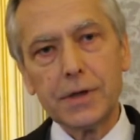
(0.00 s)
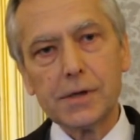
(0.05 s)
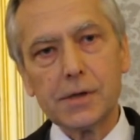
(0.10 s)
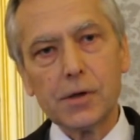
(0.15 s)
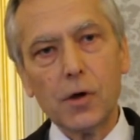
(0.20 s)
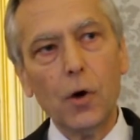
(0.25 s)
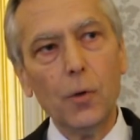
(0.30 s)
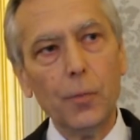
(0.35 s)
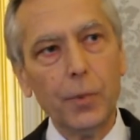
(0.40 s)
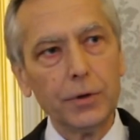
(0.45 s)

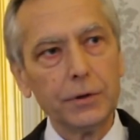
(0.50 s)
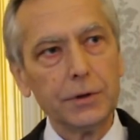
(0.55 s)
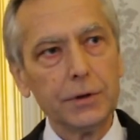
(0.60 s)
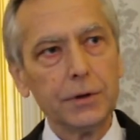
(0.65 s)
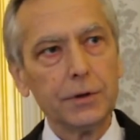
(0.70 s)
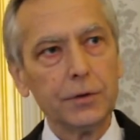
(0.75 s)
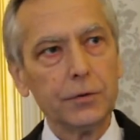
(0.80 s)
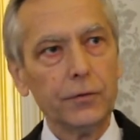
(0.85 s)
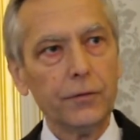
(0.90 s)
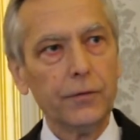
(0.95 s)
is
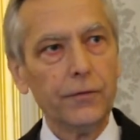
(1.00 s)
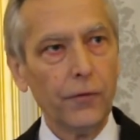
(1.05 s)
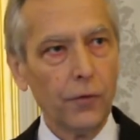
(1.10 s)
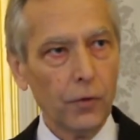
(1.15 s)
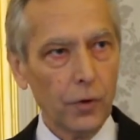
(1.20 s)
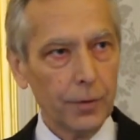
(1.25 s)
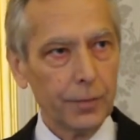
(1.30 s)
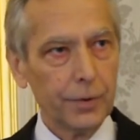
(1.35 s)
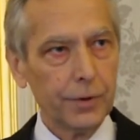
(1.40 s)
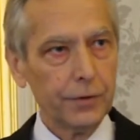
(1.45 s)
opposite to
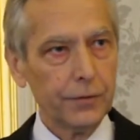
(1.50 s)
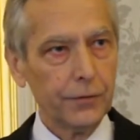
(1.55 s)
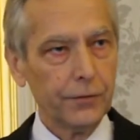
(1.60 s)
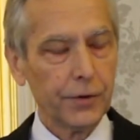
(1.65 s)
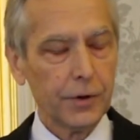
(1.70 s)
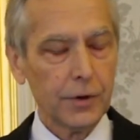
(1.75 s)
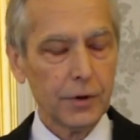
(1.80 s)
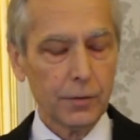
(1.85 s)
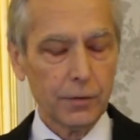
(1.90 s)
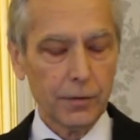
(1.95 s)
FORP, to
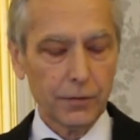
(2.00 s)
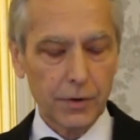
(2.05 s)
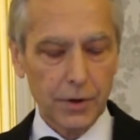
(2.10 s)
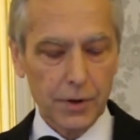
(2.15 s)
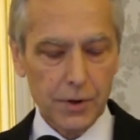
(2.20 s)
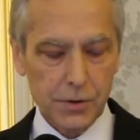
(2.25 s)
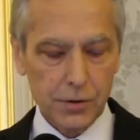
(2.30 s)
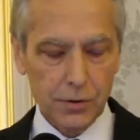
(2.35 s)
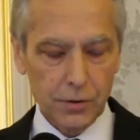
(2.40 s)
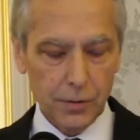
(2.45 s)
freedom of
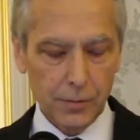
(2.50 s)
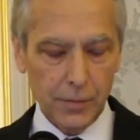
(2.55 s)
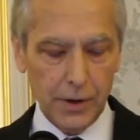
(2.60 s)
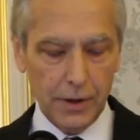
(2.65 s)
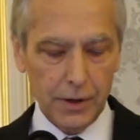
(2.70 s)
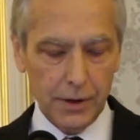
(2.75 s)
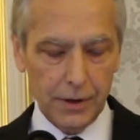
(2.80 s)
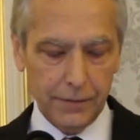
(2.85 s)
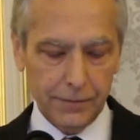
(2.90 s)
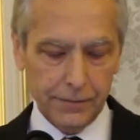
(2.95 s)
religion or
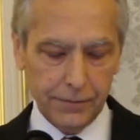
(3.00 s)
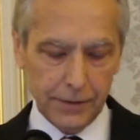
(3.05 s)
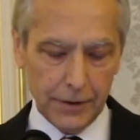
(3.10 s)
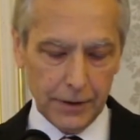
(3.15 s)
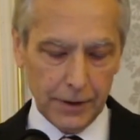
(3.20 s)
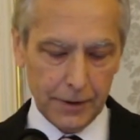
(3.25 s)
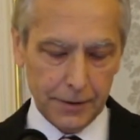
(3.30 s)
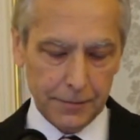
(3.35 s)
belief.